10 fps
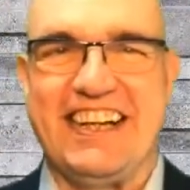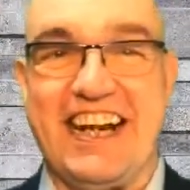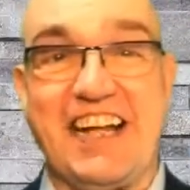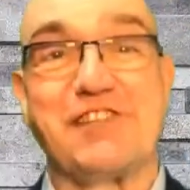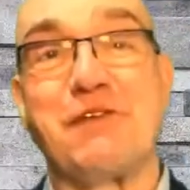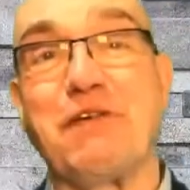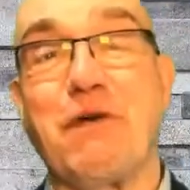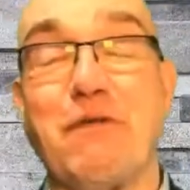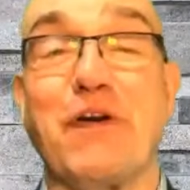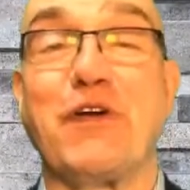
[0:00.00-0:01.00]
Last week we
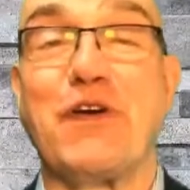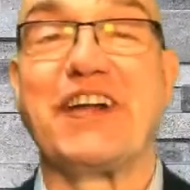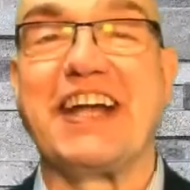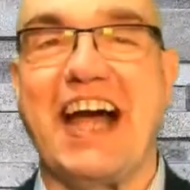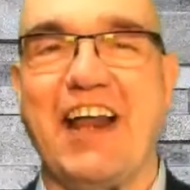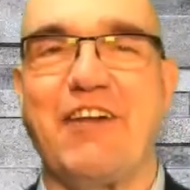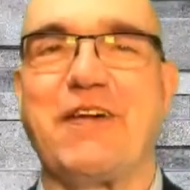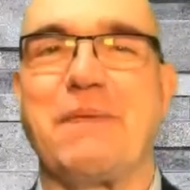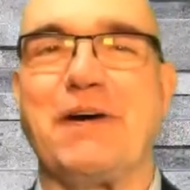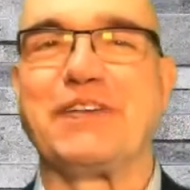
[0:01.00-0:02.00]
were learning a lot
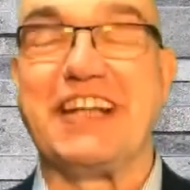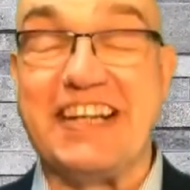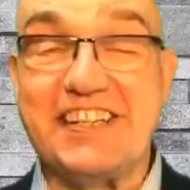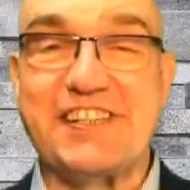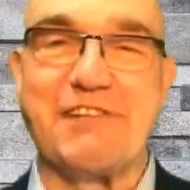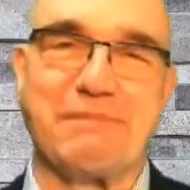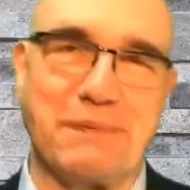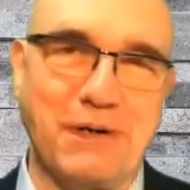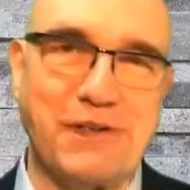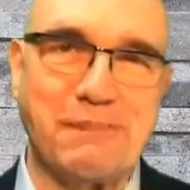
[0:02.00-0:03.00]
about the list of
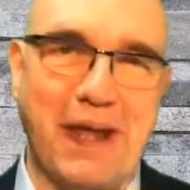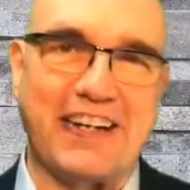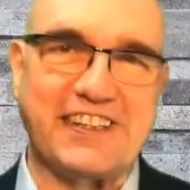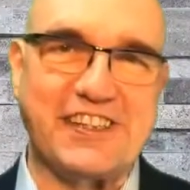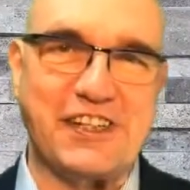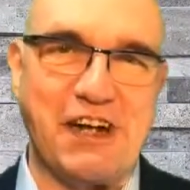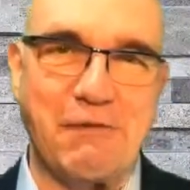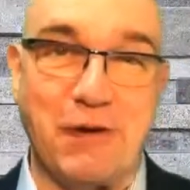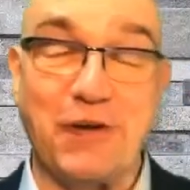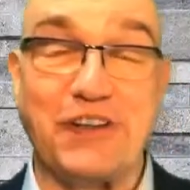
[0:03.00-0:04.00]
prospects.
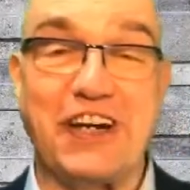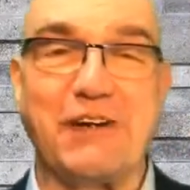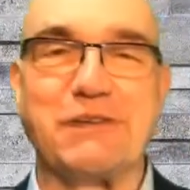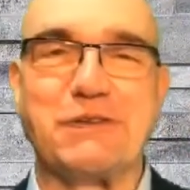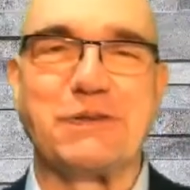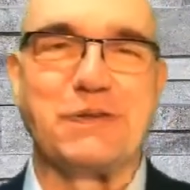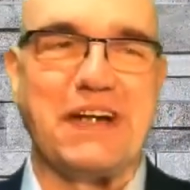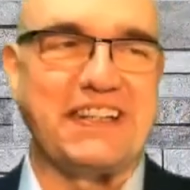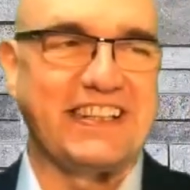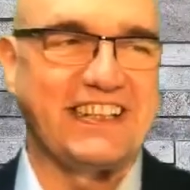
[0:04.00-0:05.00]
We learned how to
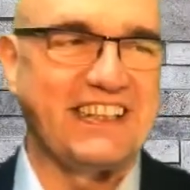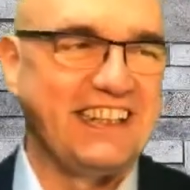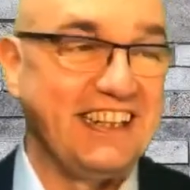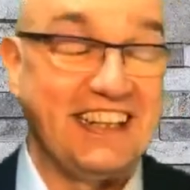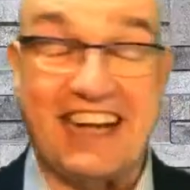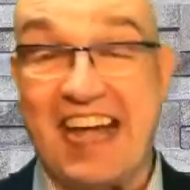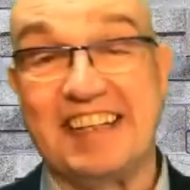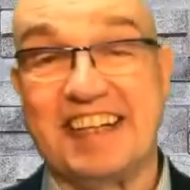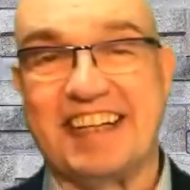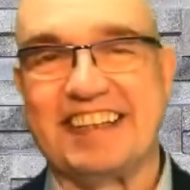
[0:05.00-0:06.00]
create a
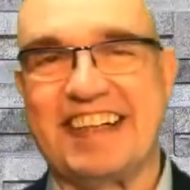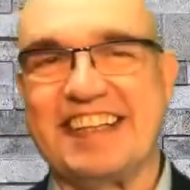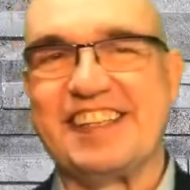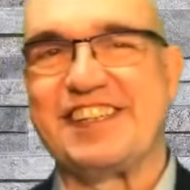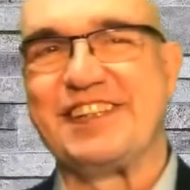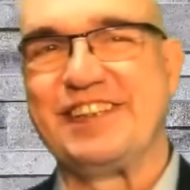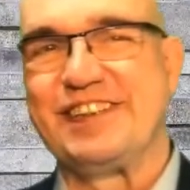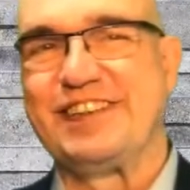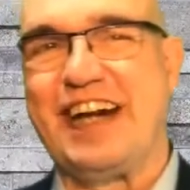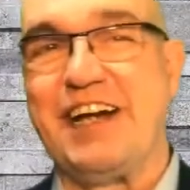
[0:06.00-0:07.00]
candidate list
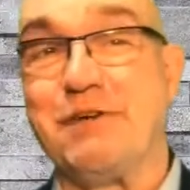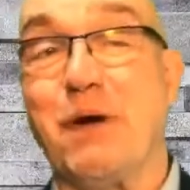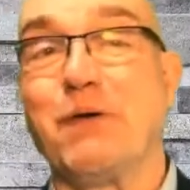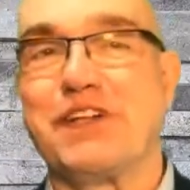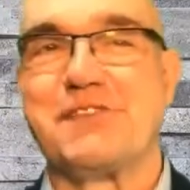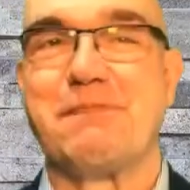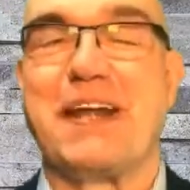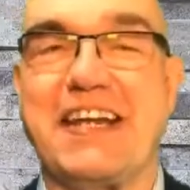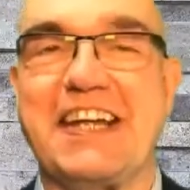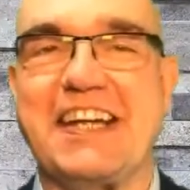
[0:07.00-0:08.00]
to enroll as
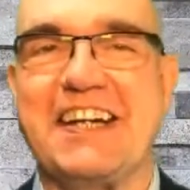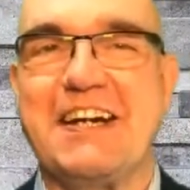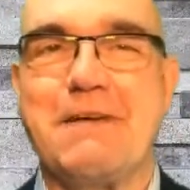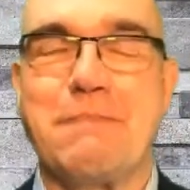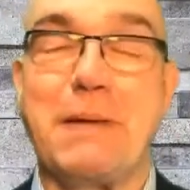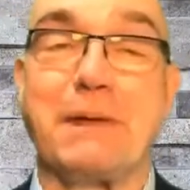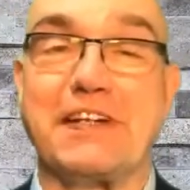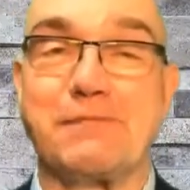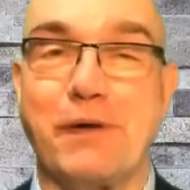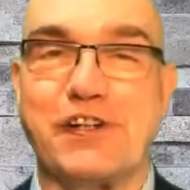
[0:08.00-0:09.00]
many people
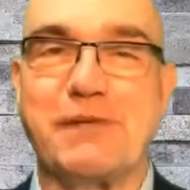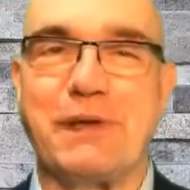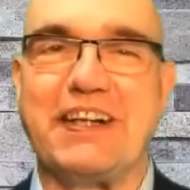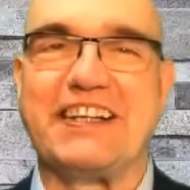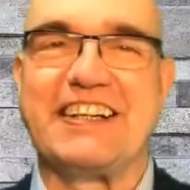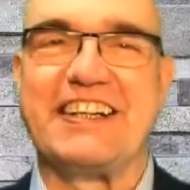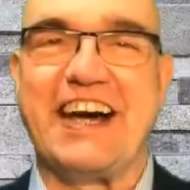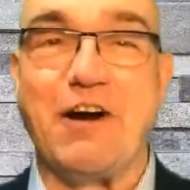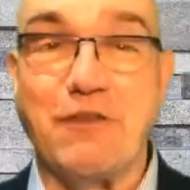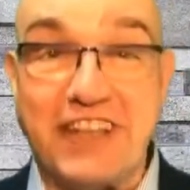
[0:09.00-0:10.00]
as possible and
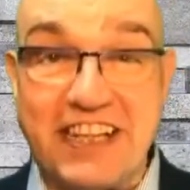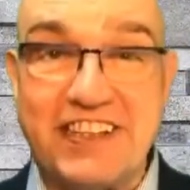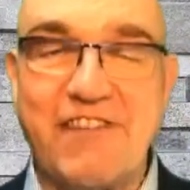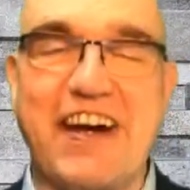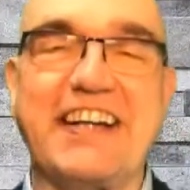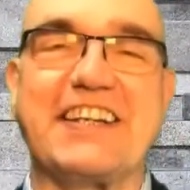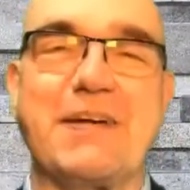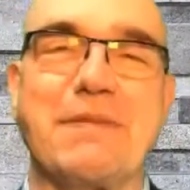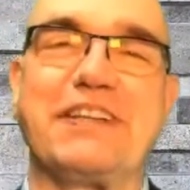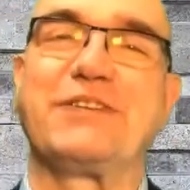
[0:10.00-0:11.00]
how we then divided
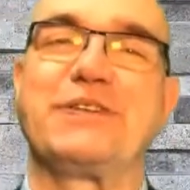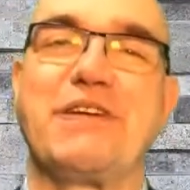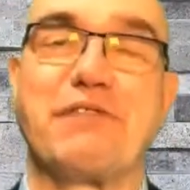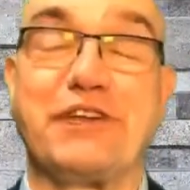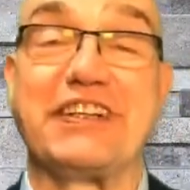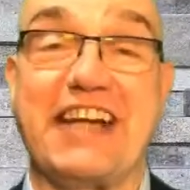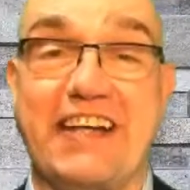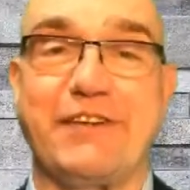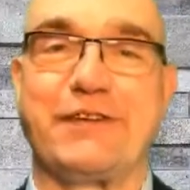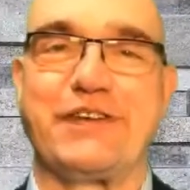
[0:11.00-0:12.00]
them into different
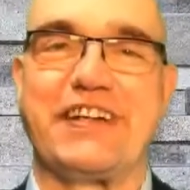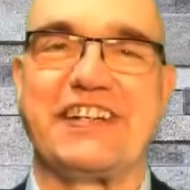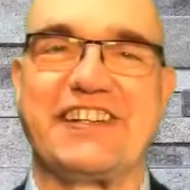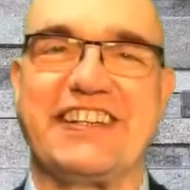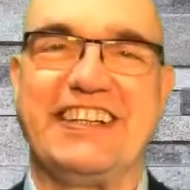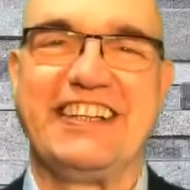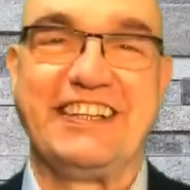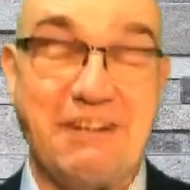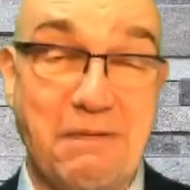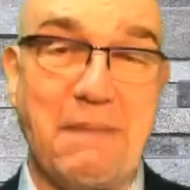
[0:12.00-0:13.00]
categories.
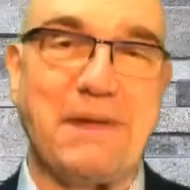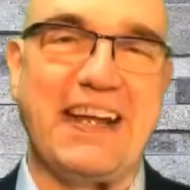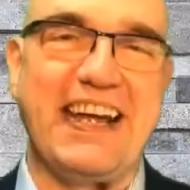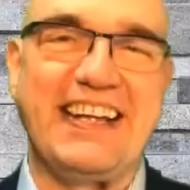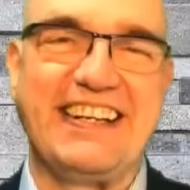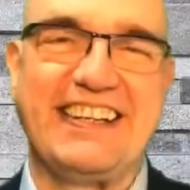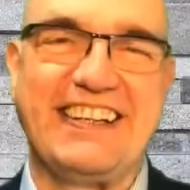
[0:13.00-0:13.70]
You remember that?